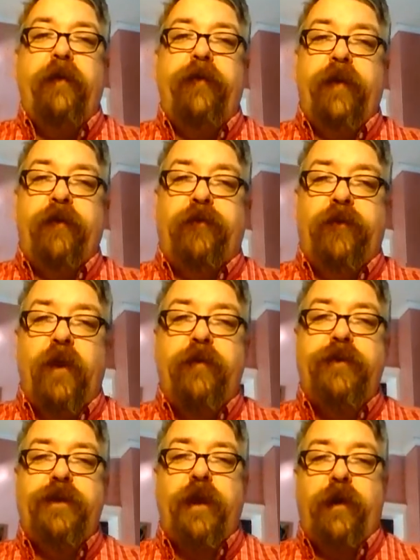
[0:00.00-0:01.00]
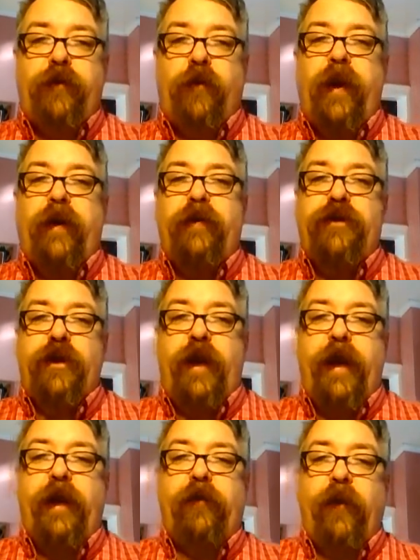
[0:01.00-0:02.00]
There is no direct
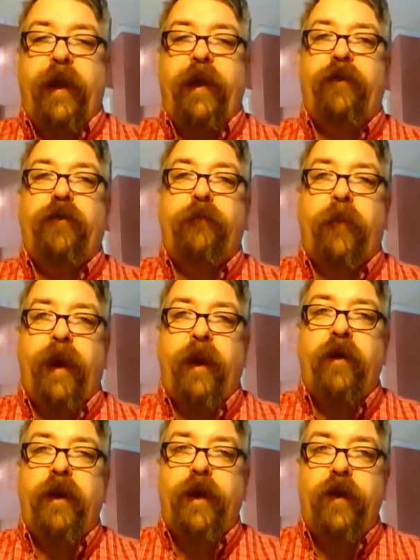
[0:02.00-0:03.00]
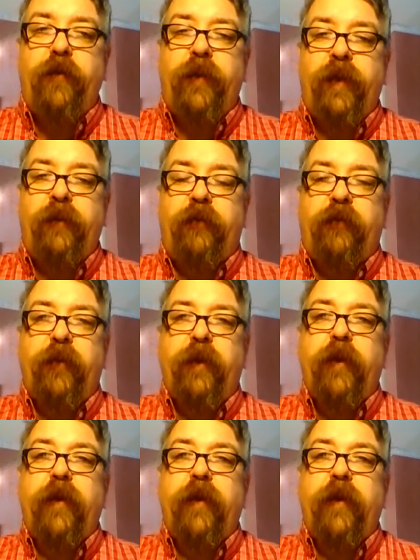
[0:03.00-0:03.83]
genetic line to modern humans